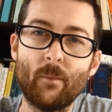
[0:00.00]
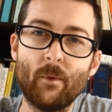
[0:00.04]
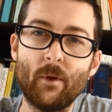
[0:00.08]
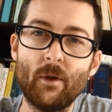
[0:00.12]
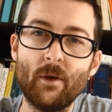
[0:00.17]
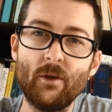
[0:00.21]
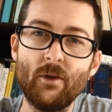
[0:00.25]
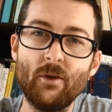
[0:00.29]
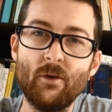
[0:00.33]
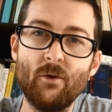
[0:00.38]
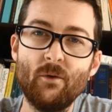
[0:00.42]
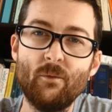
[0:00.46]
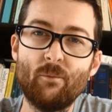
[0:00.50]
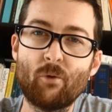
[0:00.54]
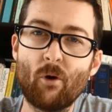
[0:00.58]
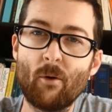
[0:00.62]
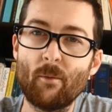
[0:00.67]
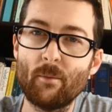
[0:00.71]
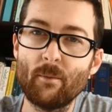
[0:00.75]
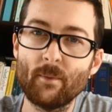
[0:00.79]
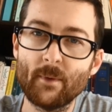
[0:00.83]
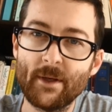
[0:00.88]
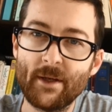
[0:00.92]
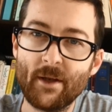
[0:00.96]
You
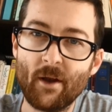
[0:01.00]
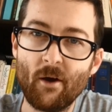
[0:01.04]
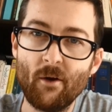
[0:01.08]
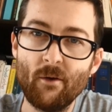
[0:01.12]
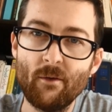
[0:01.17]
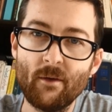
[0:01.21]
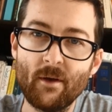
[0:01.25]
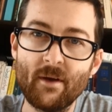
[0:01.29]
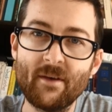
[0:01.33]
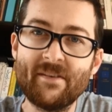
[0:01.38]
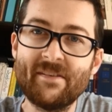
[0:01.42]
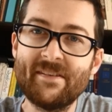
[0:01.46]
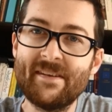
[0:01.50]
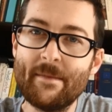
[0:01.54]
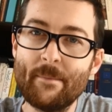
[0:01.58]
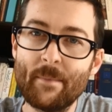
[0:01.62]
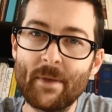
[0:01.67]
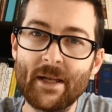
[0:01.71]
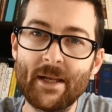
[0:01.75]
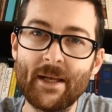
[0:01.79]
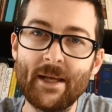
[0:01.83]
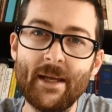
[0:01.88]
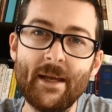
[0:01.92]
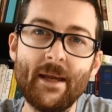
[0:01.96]
probably know that a
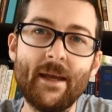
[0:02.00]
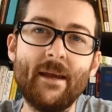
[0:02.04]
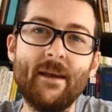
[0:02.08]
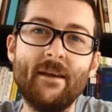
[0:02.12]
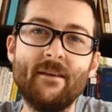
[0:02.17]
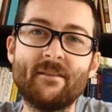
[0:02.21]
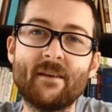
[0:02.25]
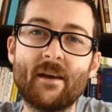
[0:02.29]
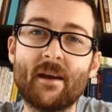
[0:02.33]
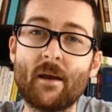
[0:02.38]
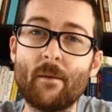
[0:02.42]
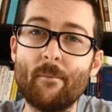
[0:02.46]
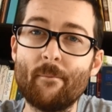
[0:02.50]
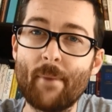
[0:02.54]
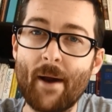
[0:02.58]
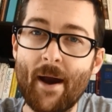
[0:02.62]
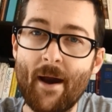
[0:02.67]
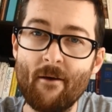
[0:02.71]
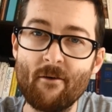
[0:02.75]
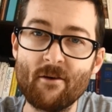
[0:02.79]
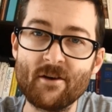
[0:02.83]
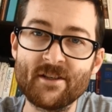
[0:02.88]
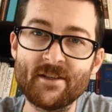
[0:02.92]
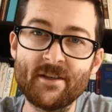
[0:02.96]
simile is a
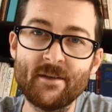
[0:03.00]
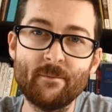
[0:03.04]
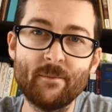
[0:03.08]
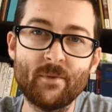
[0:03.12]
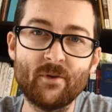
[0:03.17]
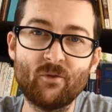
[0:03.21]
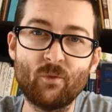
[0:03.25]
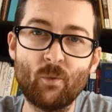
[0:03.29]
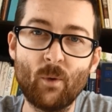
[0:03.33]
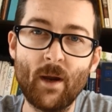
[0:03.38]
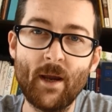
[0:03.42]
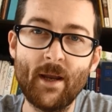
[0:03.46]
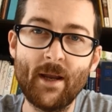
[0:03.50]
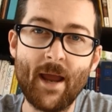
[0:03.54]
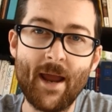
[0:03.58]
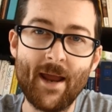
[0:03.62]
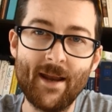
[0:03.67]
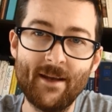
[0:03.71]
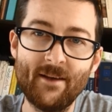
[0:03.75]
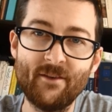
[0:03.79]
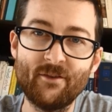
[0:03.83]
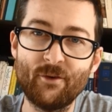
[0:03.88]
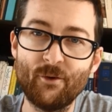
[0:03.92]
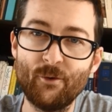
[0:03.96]
comparison between
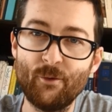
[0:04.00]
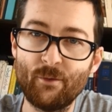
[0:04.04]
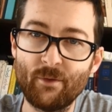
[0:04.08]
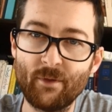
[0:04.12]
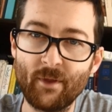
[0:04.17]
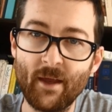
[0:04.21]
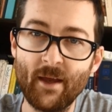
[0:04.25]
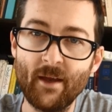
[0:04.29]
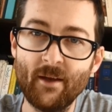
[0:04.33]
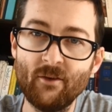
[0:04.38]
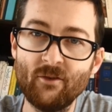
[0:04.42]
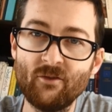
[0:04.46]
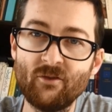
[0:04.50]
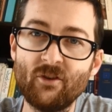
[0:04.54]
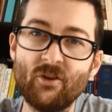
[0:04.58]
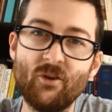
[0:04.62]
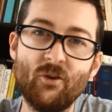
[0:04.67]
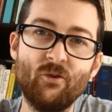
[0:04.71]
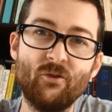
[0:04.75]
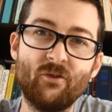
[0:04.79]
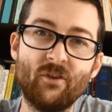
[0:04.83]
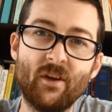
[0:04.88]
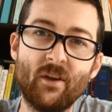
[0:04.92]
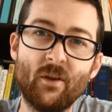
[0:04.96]
any two things
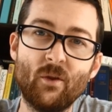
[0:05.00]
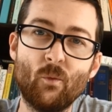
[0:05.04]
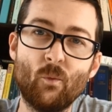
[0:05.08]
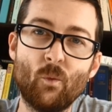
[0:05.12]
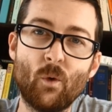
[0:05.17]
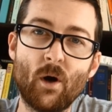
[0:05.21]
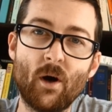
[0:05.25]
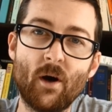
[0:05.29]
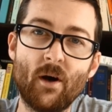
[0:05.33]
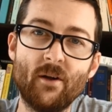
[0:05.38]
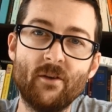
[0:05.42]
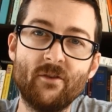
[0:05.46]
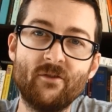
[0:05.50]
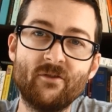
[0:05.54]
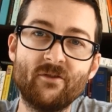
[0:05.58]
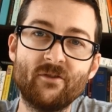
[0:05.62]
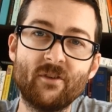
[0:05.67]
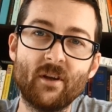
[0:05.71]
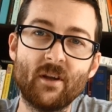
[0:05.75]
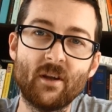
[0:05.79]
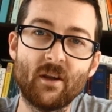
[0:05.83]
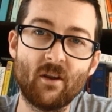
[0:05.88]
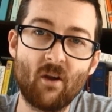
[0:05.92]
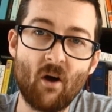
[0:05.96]
using the words
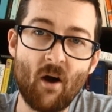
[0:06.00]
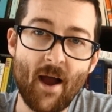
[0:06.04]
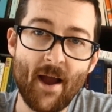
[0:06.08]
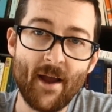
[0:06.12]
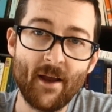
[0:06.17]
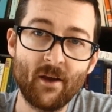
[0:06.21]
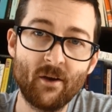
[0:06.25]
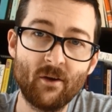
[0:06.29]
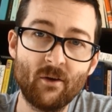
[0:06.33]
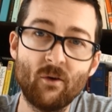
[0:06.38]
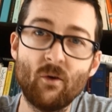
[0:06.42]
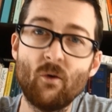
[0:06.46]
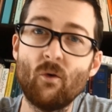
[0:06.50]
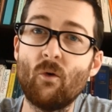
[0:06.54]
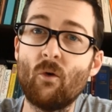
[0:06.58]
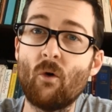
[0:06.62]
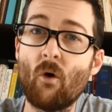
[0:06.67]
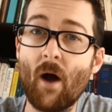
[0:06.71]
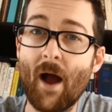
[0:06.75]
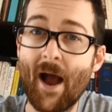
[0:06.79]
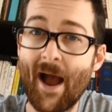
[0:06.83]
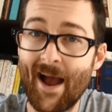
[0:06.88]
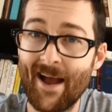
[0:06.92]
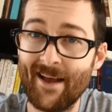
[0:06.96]
like
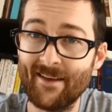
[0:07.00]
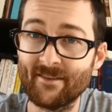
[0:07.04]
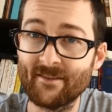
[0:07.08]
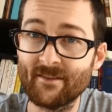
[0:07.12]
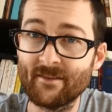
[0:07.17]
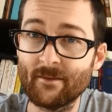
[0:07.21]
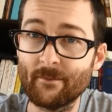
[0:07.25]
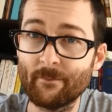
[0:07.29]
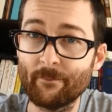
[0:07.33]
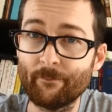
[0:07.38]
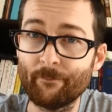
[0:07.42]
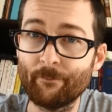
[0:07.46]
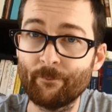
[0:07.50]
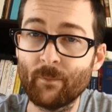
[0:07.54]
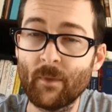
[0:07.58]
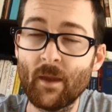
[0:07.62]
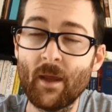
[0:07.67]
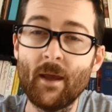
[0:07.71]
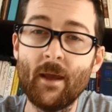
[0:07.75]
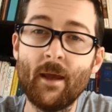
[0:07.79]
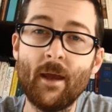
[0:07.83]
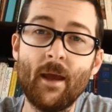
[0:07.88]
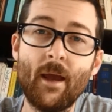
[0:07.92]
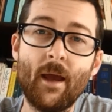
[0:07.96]
or as.
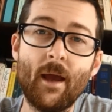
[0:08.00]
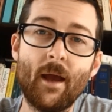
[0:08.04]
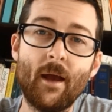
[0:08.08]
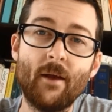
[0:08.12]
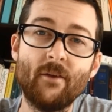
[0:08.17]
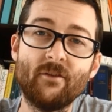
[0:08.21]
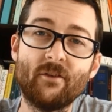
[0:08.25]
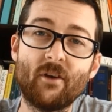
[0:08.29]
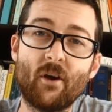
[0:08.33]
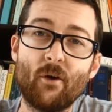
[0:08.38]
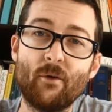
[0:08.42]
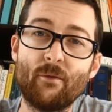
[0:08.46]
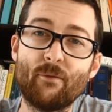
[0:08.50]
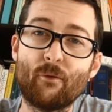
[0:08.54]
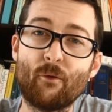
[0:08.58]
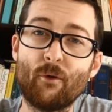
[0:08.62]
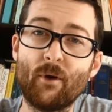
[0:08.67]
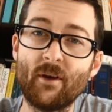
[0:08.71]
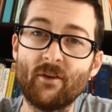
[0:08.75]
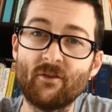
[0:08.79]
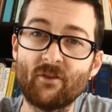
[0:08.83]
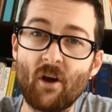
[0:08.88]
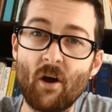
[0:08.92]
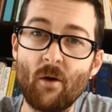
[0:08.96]
So for an
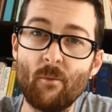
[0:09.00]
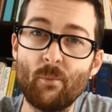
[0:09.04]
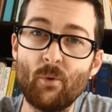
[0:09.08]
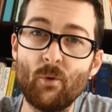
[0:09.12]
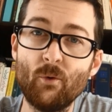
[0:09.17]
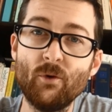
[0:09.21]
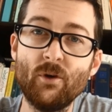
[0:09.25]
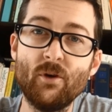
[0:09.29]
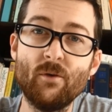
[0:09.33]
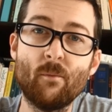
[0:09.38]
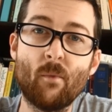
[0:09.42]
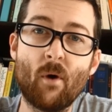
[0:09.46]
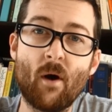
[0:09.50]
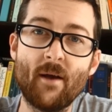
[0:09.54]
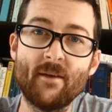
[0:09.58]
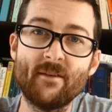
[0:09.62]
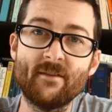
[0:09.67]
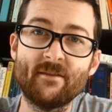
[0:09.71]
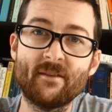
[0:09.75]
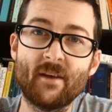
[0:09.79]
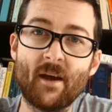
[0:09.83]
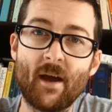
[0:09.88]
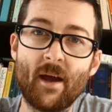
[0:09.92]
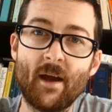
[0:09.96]
example, you might
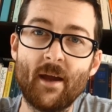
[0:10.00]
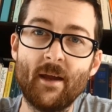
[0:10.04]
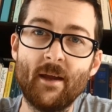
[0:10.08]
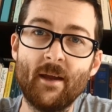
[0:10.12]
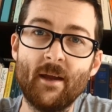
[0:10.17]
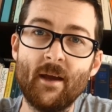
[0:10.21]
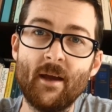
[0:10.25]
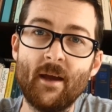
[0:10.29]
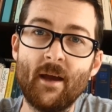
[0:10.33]
say